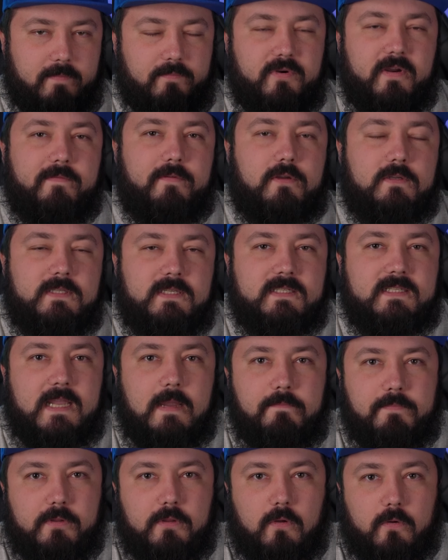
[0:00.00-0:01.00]
previous
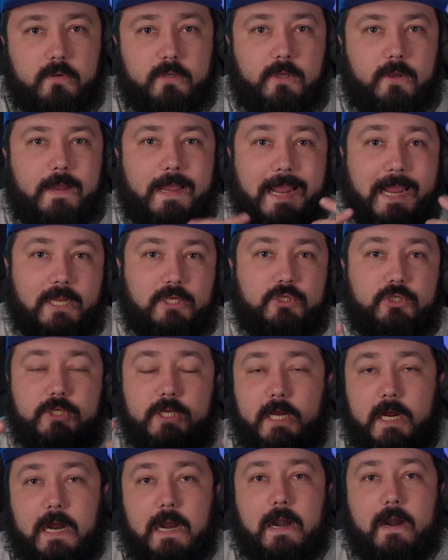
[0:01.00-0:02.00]
example on your
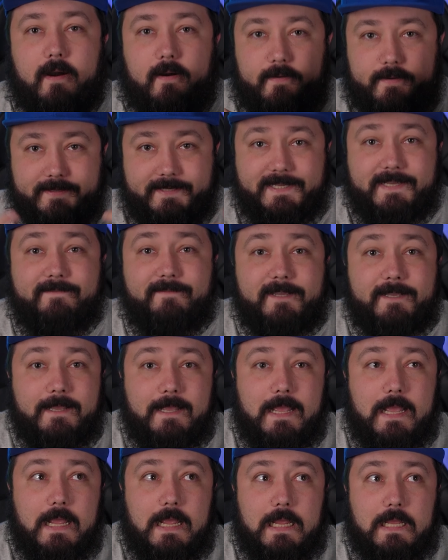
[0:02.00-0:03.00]
HDR TV,
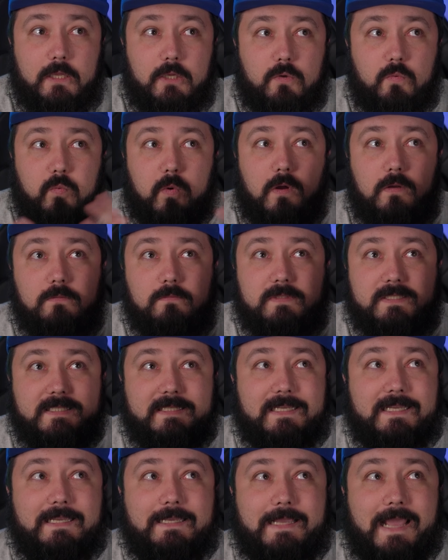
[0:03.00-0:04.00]
you won't
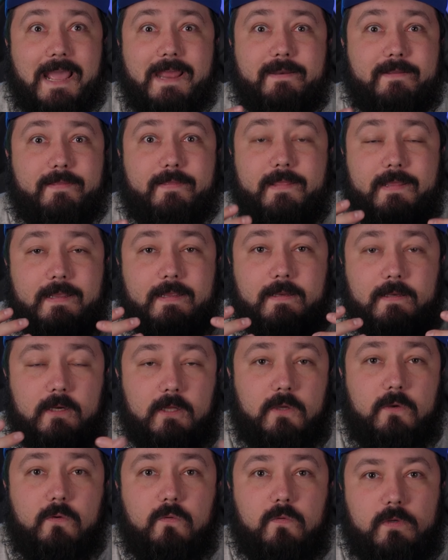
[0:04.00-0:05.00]
see anything
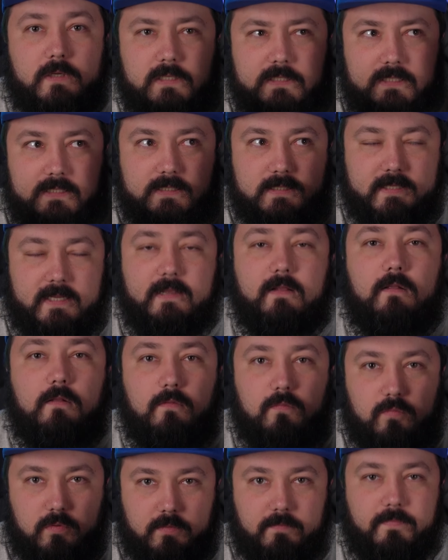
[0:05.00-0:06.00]
new. It still
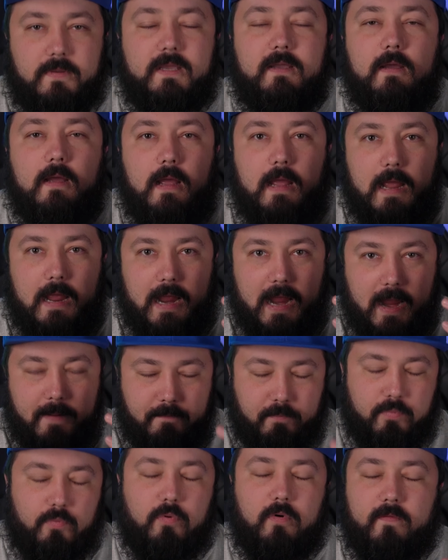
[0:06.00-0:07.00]
would be a
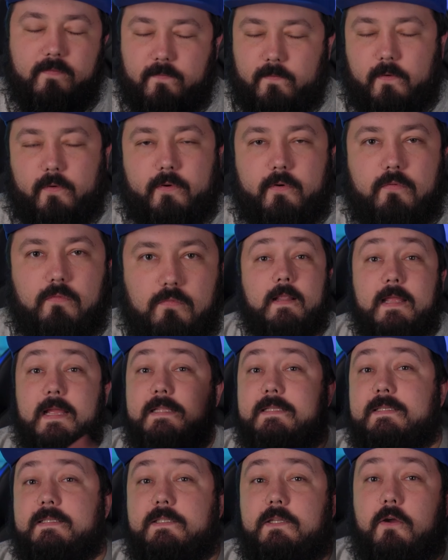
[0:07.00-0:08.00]
poor photo.
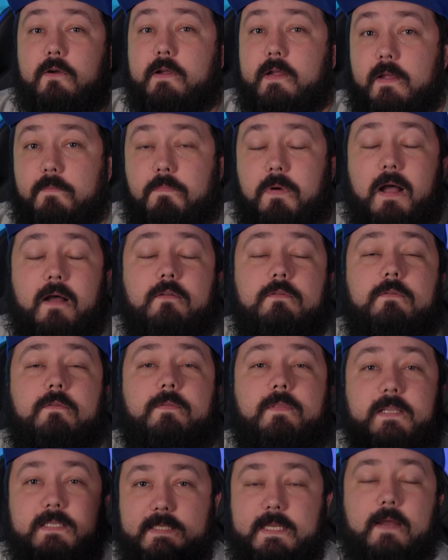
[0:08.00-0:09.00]
Let's talk about
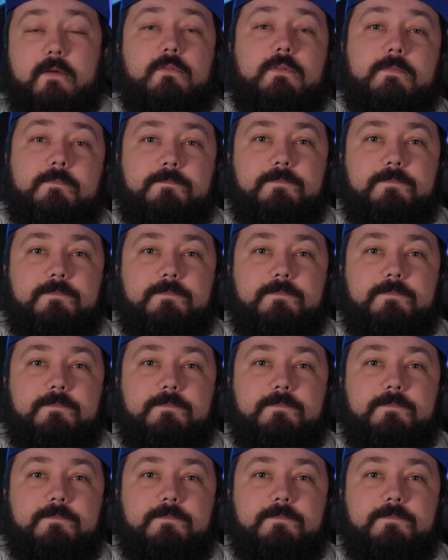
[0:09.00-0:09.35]
the sound.